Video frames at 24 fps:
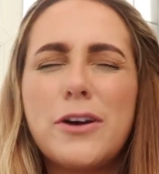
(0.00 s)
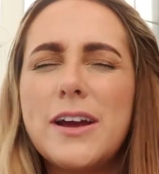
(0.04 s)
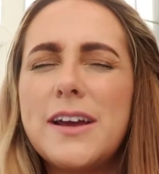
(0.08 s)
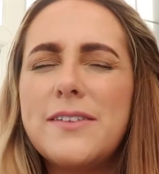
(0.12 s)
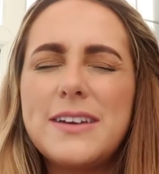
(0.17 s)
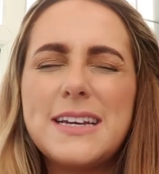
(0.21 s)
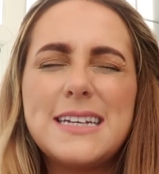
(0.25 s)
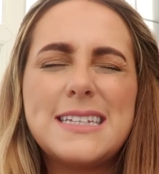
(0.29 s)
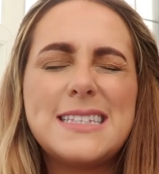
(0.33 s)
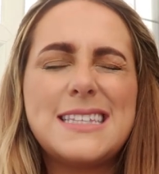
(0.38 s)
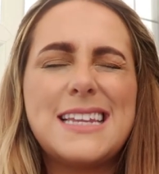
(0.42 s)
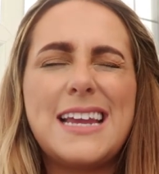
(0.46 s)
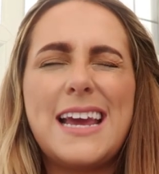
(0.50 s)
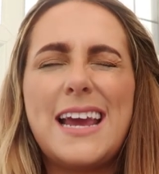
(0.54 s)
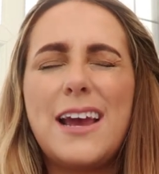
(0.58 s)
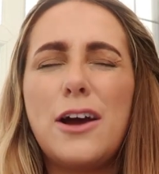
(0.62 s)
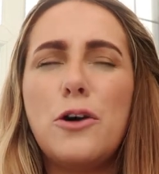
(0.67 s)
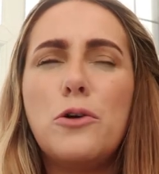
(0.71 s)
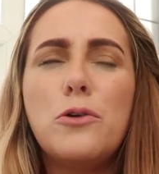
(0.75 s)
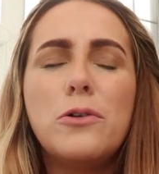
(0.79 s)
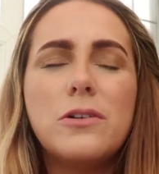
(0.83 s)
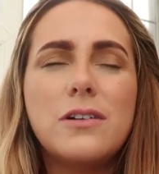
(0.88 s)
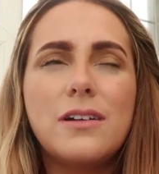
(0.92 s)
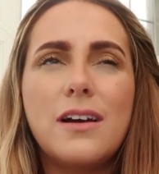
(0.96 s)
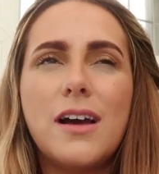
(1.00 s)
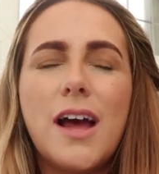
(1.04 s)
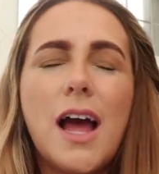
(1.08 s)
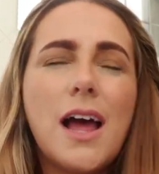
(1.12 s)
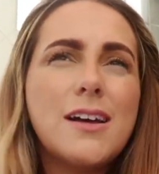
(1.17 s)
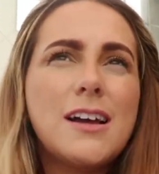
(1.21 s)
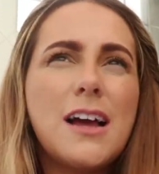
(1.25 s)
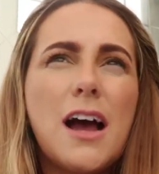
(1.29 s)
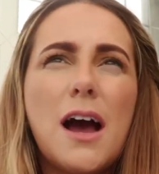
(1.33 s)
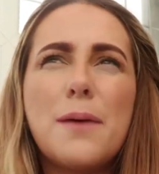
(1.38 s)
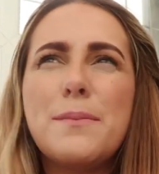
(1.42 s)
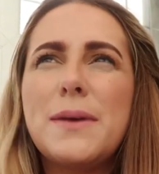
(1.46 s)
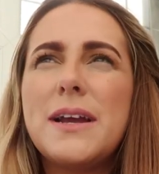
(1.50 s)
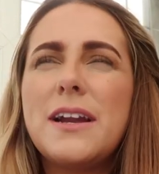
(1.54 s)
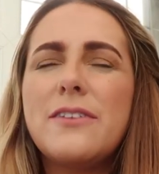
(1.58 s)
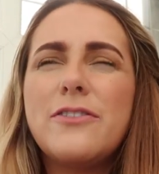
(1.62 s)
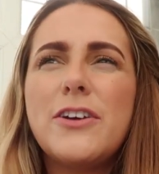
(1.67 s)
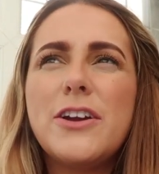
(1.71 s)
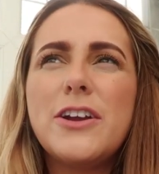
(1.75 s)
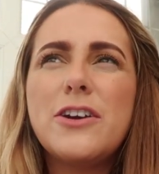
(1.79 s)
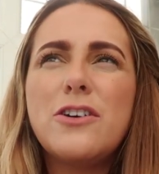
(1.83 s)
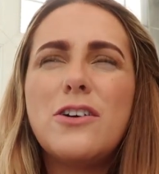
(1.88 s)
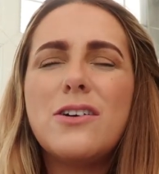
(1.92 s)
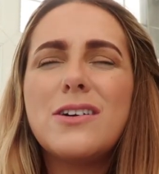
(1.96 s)
previously, I've
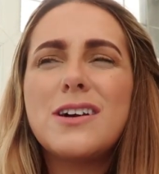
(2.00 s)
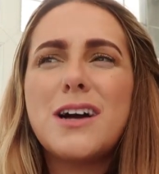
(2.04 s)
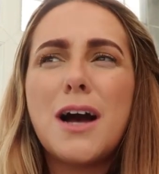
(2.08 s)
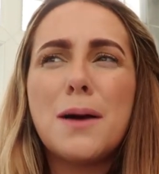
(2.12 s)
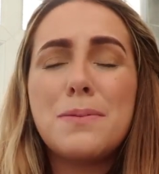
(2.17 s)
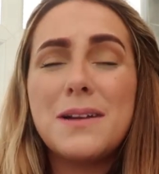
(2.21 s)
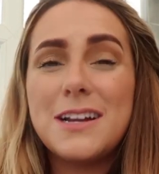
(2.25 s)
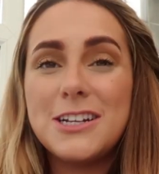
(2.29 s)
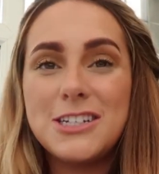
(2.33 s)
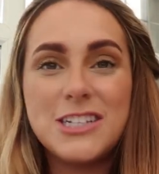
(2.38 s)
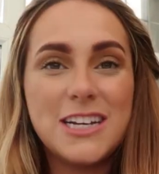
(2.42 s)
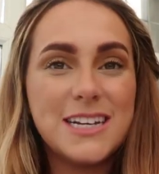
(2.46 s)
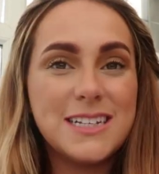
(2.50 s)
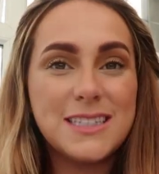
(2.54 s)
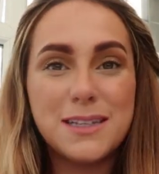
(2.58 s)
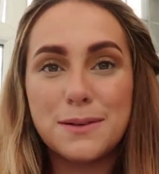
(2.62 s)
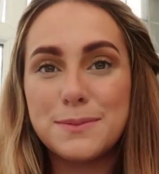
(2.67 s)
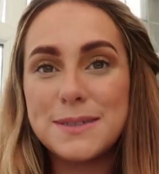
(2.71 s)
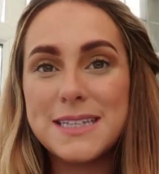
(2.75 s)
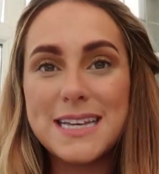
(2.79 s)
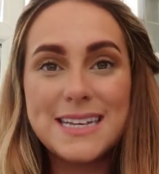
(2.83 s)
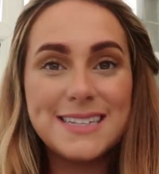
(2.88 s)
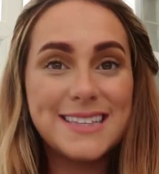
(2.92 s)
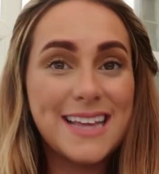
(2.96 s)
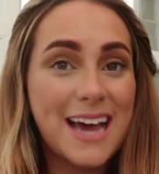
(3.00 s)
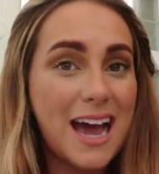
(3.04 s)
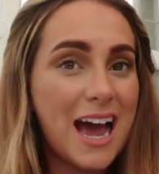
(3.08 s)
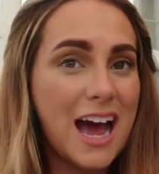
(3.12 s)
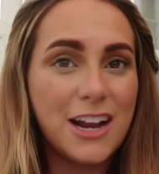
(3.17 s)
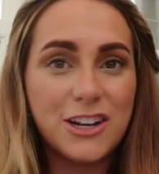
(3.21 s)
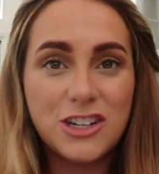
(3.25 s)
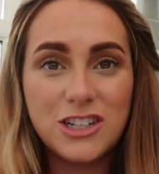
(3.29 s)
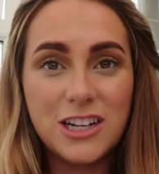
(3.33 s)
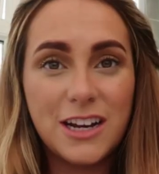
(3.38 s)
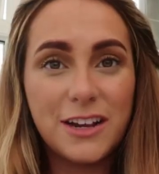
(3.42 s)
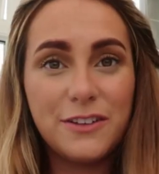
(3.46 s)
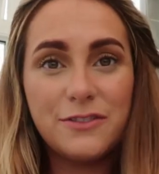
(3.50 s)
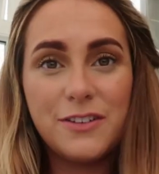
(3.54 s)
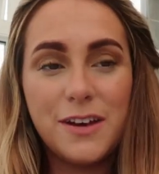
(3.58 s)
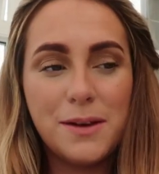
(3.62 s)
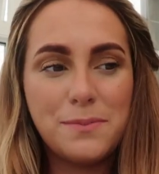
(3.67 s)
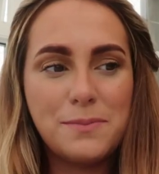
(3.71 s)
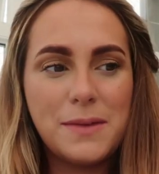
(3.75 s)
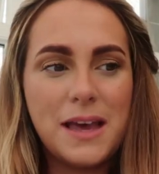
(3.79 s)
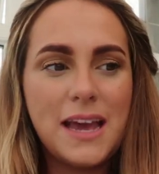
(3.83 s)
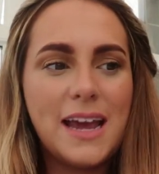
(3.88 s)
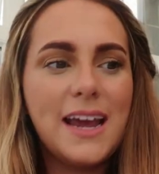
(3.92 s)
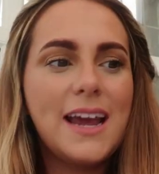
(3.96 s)
only got a couple of jeans upstairs that actually
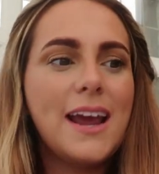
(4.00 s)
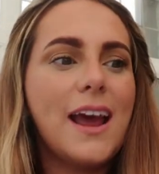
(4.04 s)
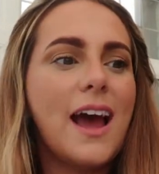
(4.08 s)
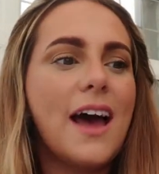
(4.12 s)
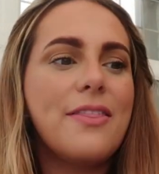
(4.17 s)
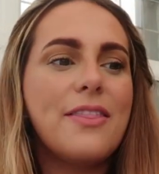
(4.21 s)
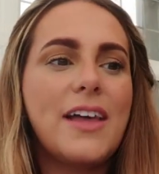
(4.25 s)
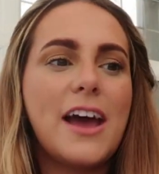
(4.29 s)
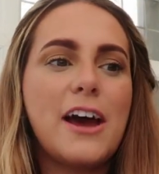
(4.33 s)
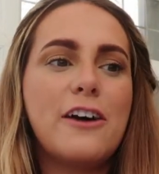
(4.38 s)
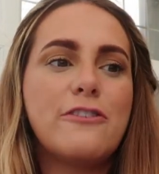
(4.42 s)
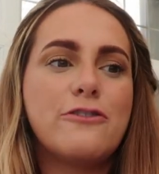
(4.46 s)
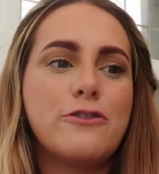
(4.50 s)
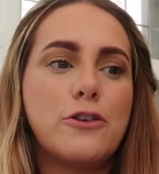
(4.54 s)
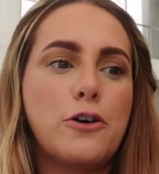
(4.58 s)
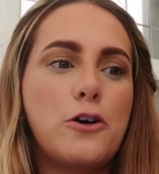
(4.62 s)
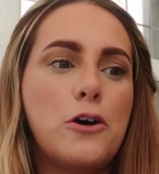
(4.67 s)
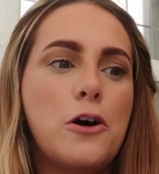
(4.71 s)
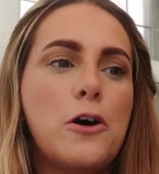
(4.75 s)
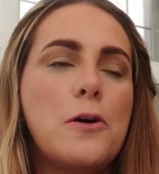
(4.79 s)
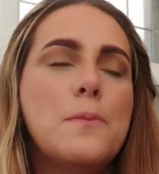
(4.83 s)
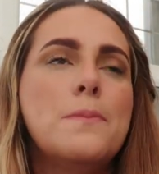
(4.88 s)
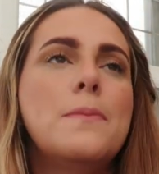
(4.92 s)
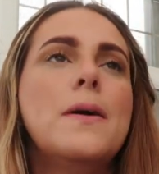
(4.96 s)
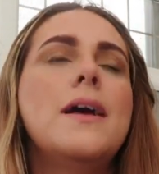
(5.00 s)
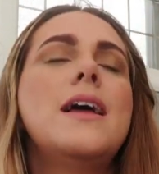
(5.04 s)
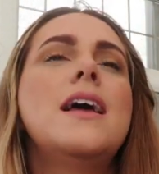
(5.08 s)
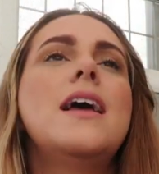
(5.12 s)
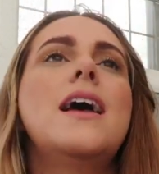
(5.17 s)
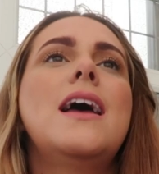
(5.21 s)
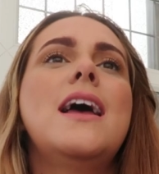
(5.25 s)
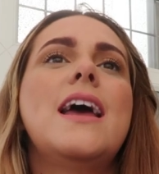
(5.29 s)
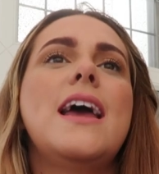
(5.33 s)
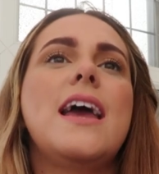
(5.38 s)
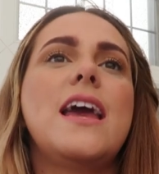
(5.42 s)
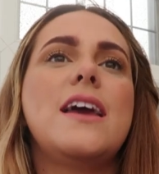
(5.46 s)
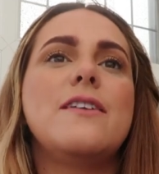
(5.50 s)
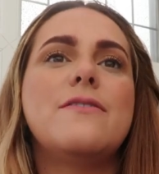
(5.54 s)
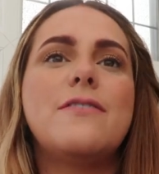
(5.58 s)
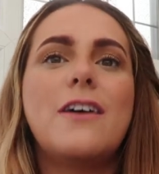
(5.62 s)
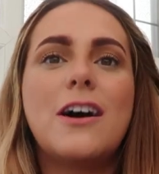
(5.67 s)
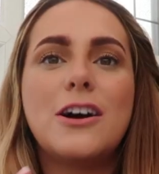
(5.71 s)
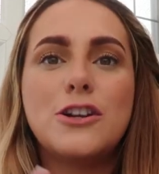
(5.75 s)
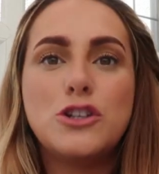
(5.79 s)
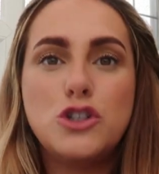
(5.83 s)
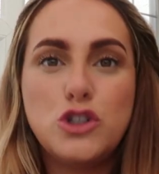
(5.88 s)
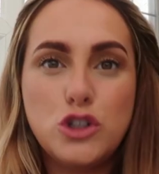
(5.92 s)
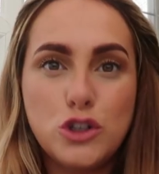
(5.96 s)
fit me, and they're from
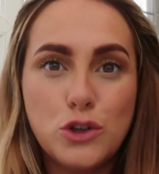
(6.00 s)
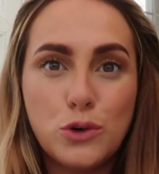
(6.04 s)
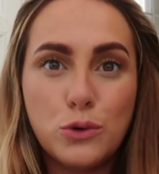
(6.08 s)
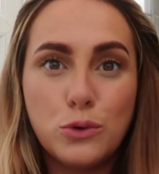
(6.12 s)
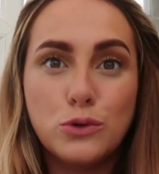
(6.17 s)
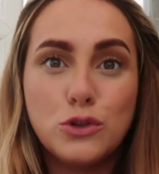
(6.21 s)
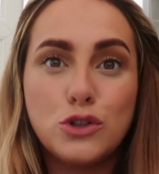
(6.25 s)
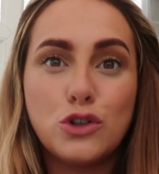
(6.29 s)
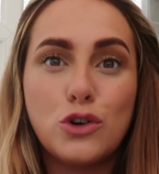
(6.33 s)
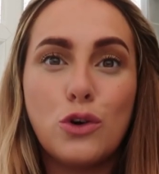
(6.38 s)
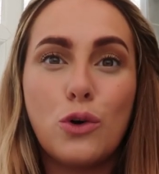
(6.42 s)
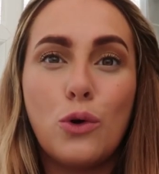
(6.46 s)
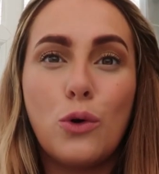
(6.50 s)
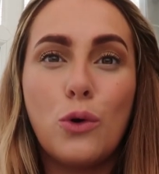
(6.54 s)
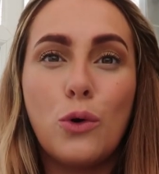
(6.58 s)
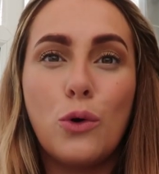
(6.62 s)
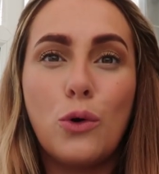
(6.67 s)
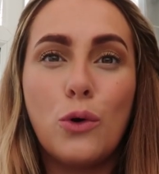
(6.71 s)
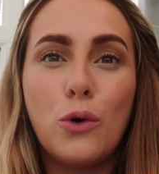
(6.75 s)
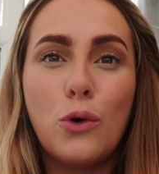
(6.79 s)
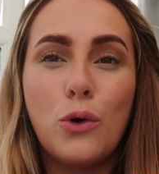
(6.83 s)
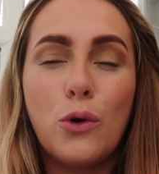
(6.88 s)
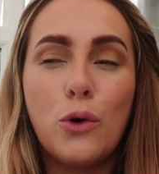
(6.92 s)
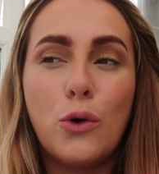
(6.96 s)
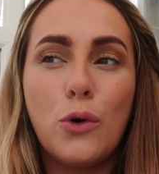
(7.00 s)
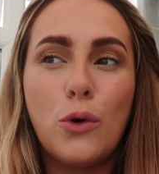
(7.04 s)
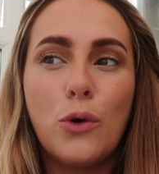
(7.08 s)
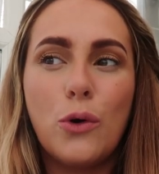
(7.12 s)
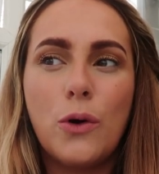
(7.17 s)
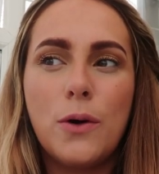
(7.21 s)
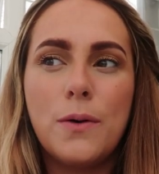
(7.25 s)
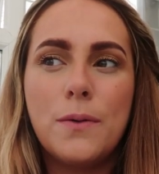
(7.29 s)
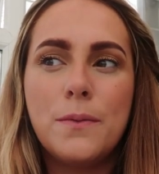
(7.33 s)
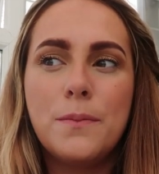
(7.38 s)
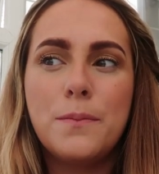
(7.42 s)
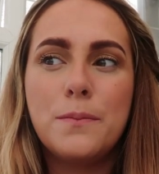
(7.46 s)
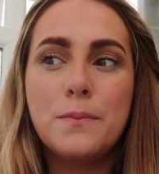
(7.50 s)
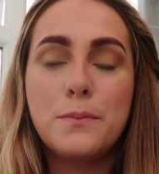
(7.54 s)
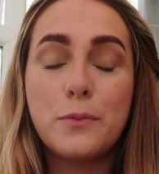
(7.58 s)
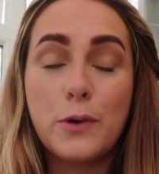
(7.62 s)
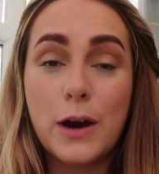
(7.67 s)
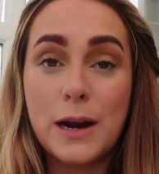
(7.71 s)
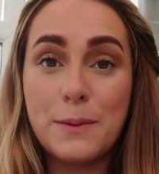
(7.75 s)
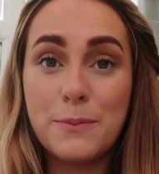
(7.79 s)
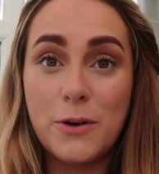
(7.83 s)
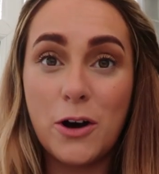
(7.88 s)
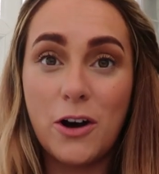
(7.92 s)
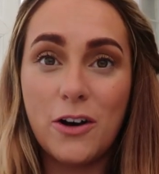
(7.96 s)
either George or
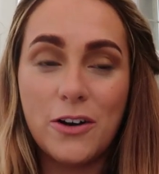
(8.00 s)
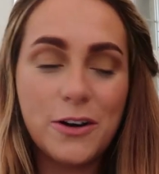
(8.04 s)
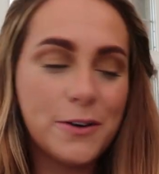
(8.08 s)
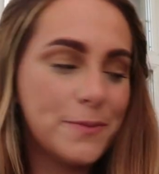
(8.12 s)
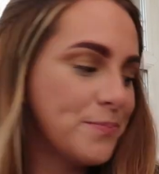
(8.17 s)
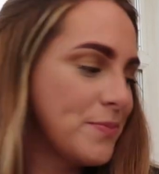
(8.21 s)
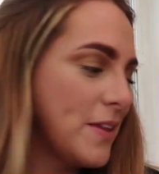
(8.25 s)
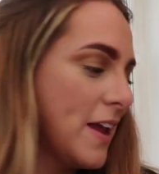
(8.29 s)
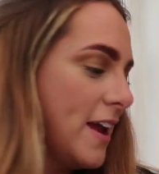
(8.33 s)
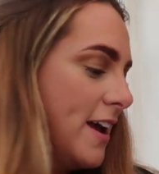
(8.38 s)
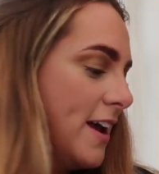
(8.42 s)
Primark.